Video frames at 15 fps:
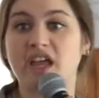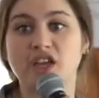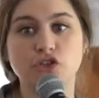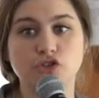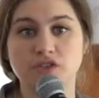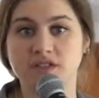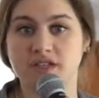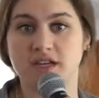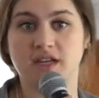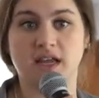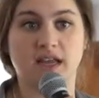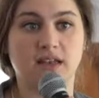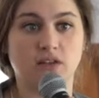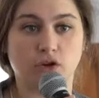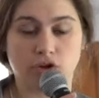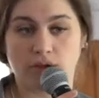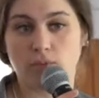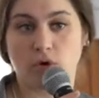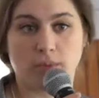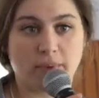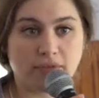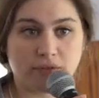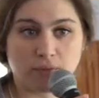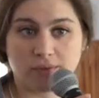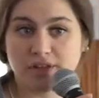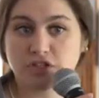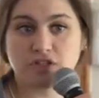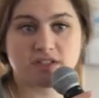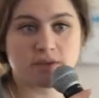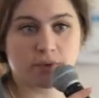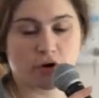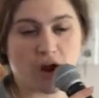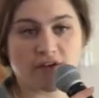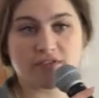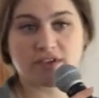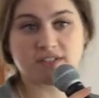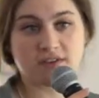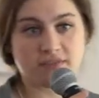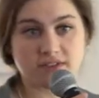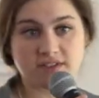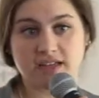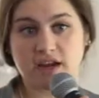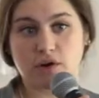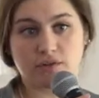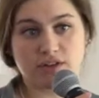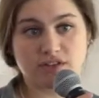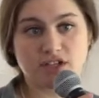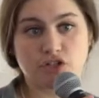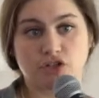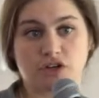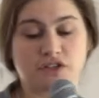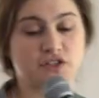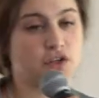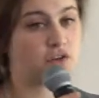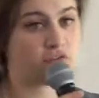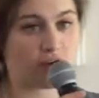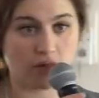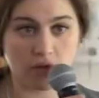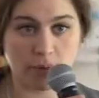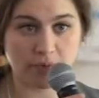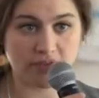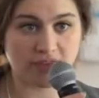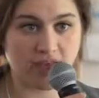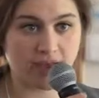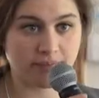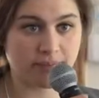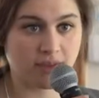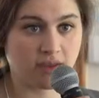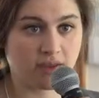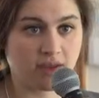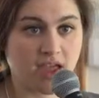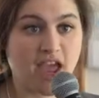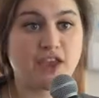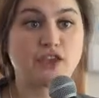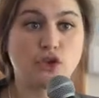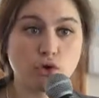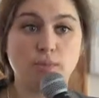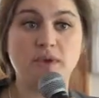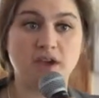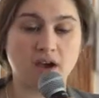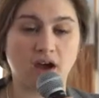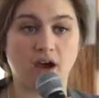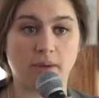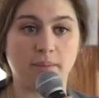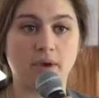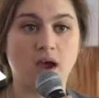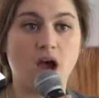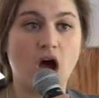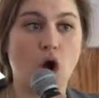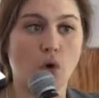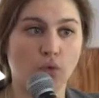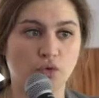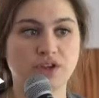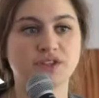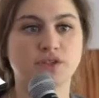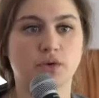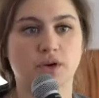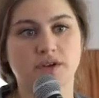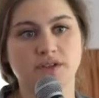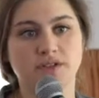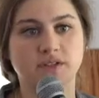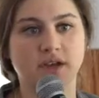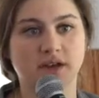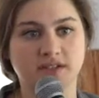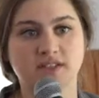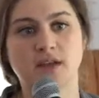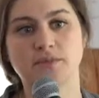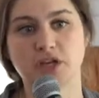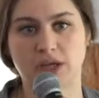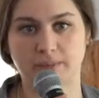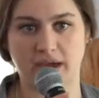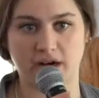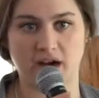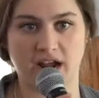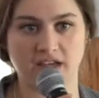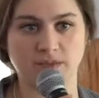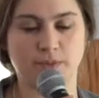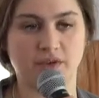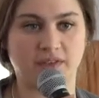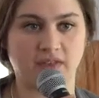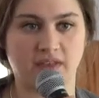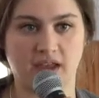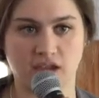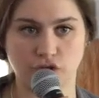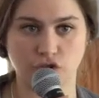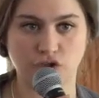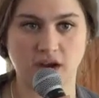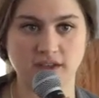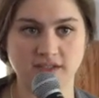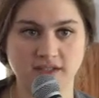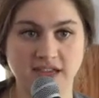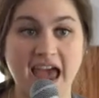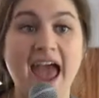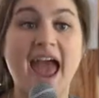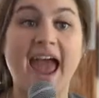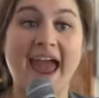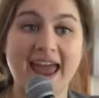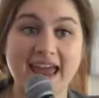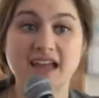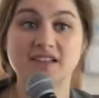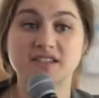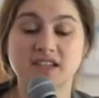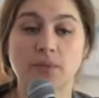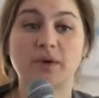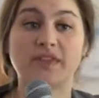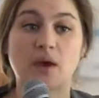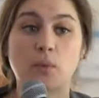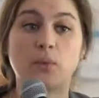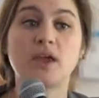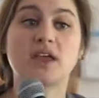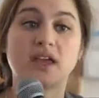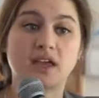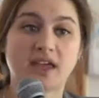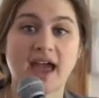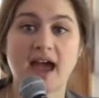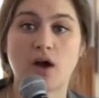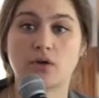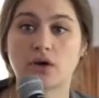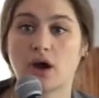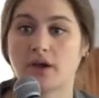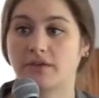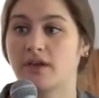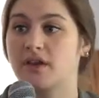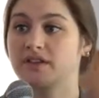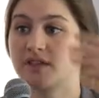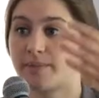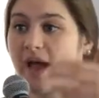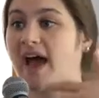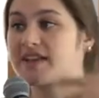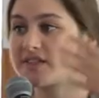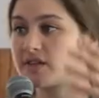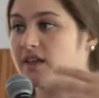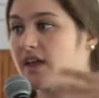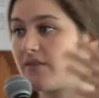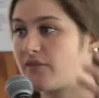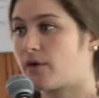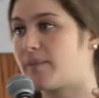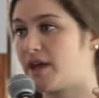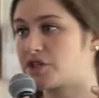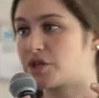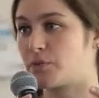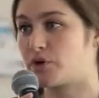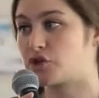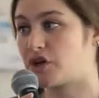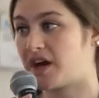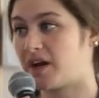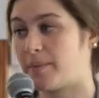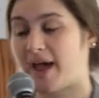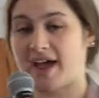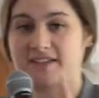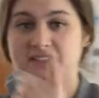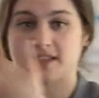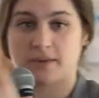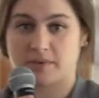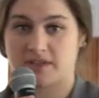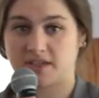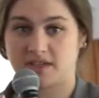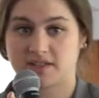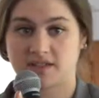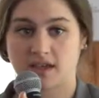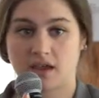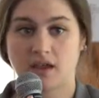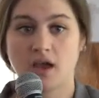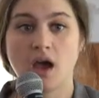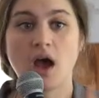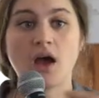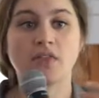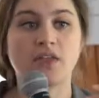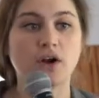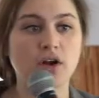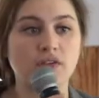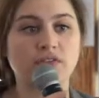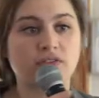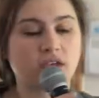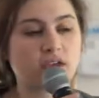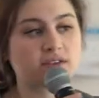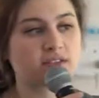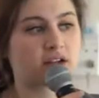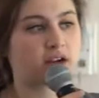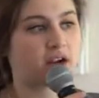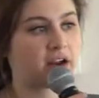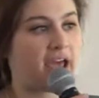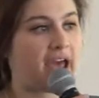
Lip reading: interested in learning more about the religious demographics of the state or the district, so you follow up with that. And you become a resource, a subject matter expert that they can trust, and someone that we can count on to pass on the information we're trying to pass to them in DC. There are things that are gonna